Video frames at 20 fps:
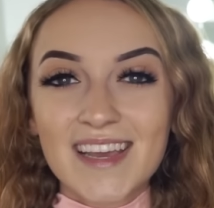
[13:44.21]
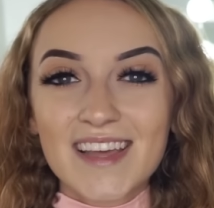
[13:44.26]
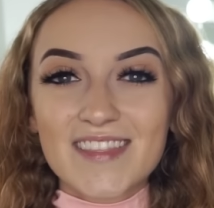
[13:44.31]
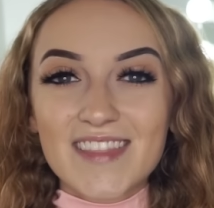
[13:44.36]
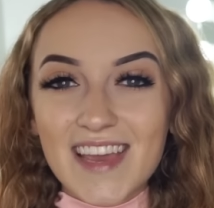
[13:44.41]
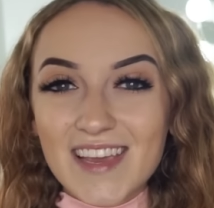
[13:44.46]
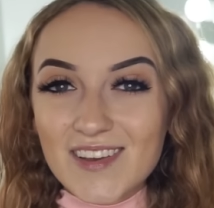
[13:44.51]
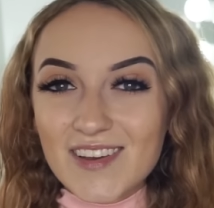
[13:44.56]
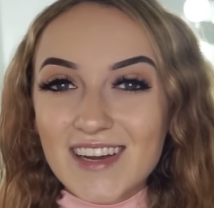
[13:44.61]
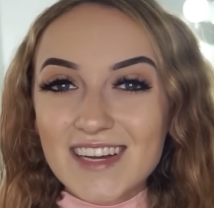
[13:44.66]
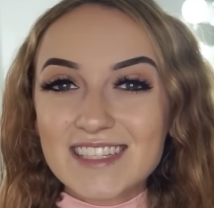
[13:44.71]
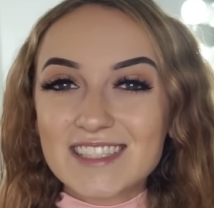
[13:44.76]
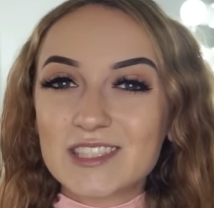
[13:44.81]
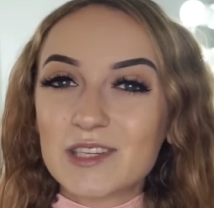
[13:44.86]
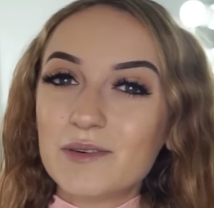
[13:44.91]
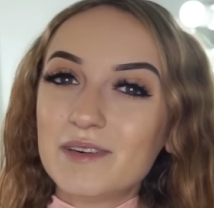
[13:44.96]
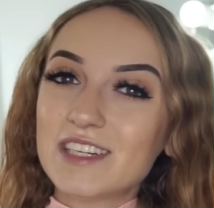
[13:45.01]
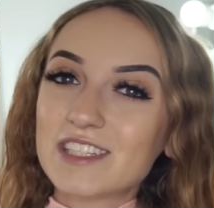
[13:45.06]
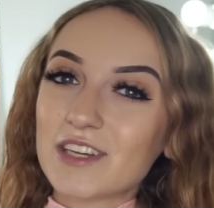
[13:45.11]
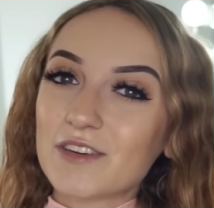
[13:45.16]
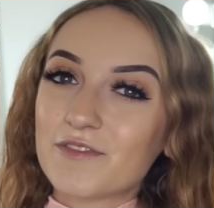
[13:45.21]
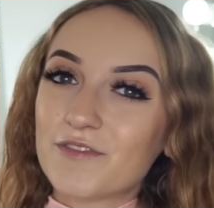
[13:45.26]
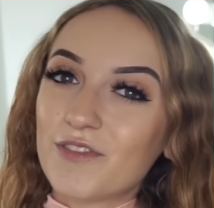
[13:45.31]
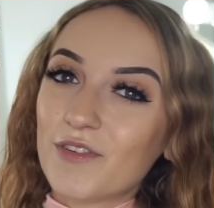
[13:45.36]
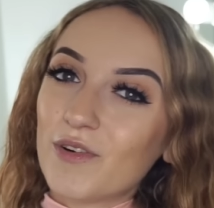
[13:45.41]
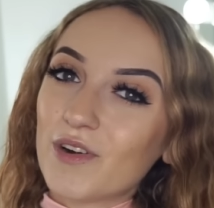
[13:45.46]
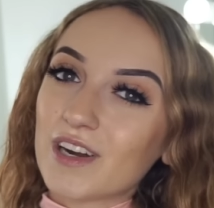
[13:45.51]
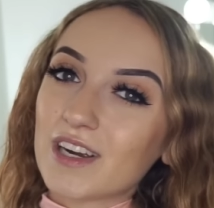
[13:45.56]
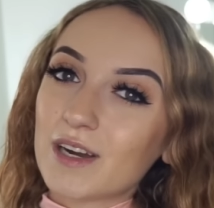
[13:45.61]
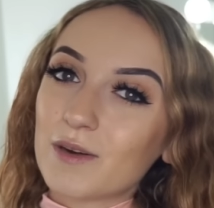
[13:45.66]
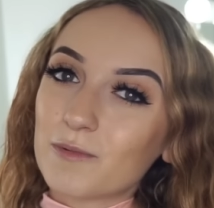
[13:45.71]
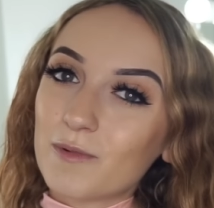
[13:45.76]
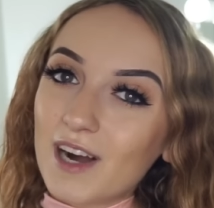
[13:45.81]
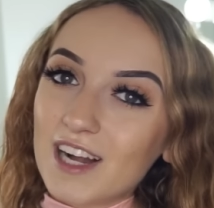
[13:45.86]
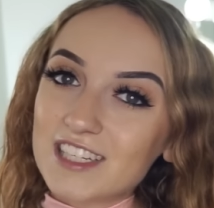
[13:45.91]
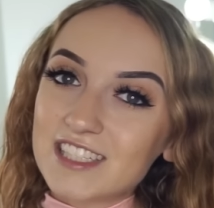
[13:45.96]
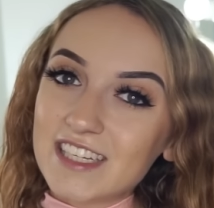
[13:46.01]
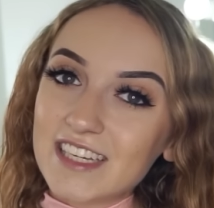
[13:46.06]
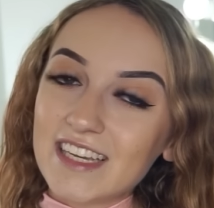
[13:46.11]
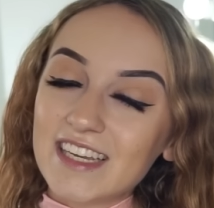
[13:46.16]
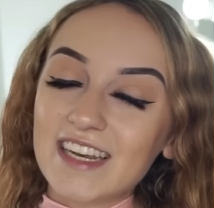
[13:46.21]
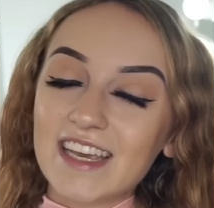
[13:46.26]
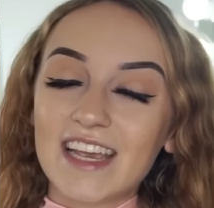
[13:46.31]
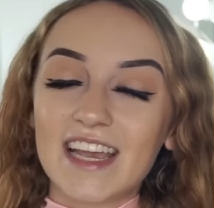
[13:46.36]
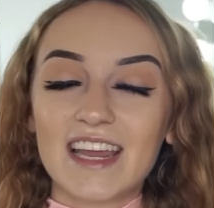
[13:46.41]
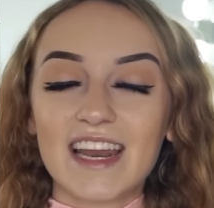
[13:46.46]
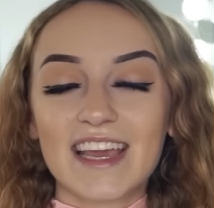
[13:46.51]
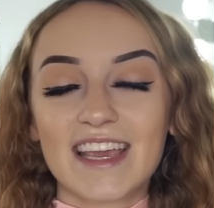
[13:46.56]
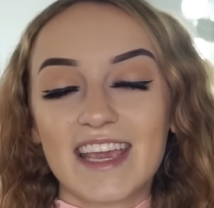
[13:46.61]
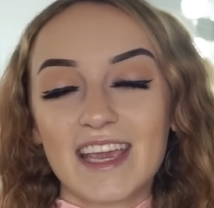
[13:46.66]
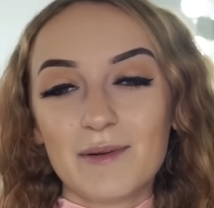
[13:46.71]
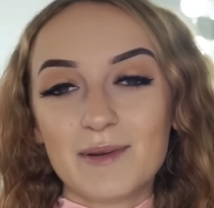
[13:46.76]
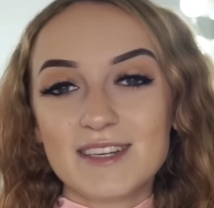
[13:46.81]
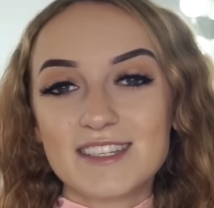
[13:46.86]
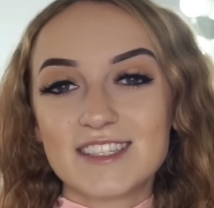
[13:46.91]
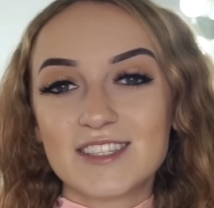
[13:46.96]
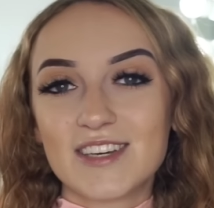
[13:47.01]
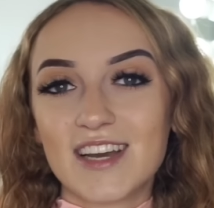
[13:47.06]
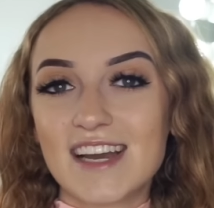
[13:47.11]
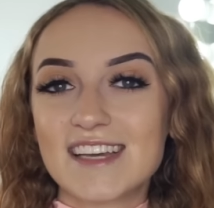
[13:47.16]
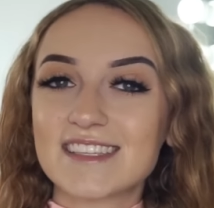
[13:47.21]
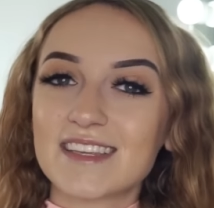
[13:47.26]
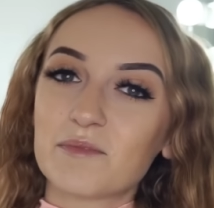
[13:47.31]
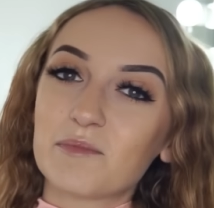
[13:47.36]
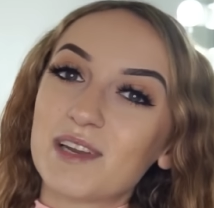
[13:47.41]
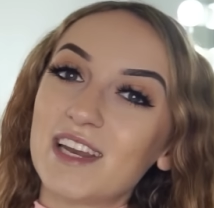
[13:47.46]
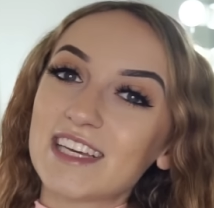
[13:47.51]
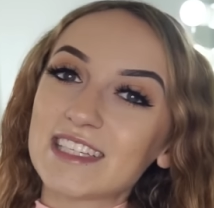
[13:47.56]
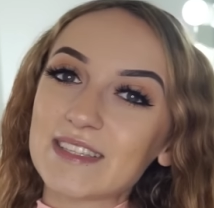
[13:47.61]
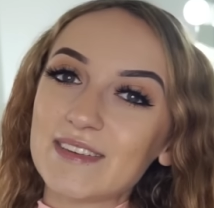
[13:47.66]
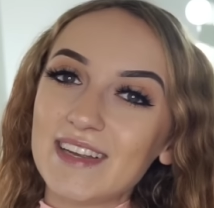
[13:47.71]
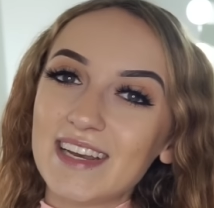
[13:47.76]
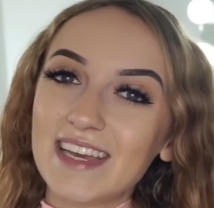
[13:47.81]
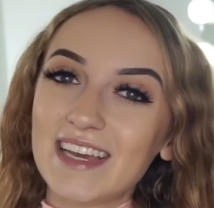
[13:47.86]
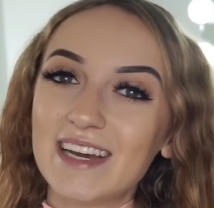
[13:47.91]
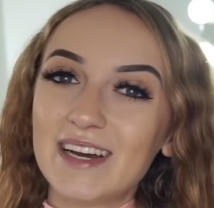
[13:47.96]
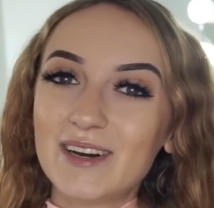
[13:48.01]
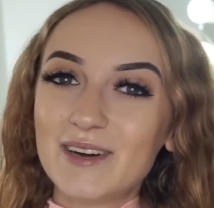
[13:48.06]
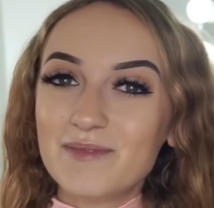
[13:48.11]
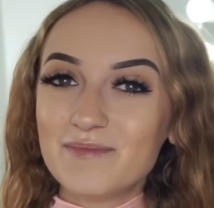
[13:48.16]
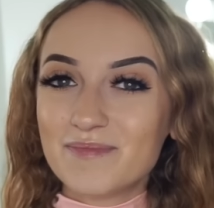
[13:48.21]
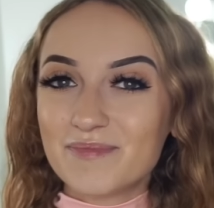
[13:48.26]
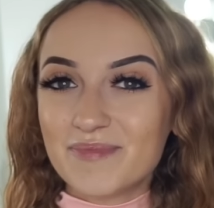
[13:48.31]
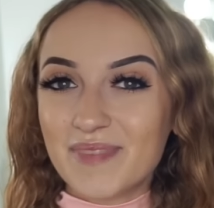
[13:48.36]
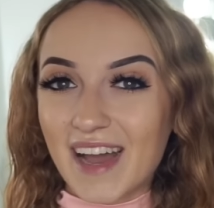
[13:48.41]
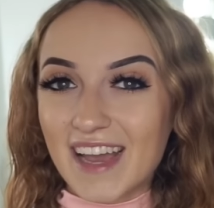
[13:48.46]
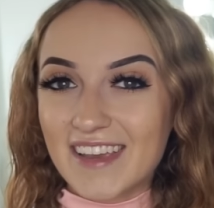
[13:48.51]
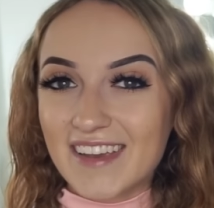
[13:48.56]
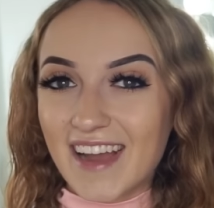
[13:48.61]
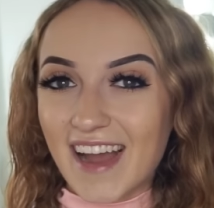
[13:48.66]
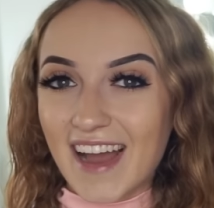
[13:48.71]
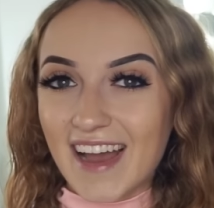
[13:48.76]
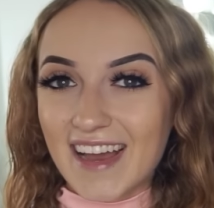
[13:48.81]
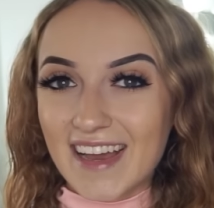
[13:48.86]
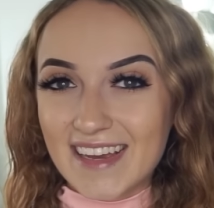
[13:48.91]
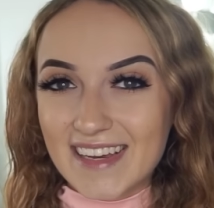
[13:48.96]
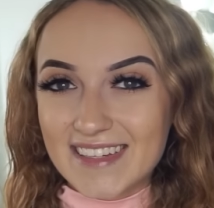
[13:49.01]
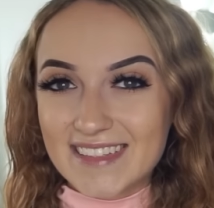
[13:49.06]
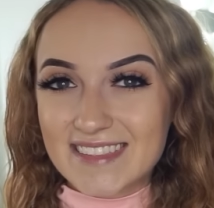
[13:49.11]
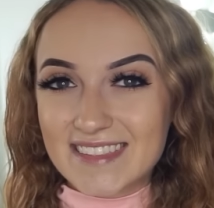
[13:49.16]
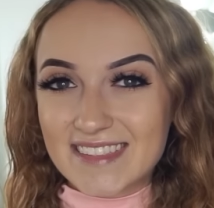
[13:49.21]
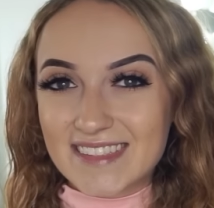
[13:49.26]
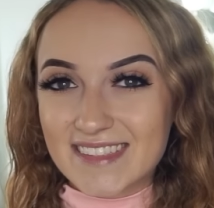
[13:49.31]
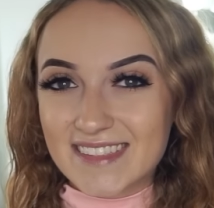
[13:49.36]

Thank you guys so much for watching, and I can't wait to see you guys in my next video. Bye you guys.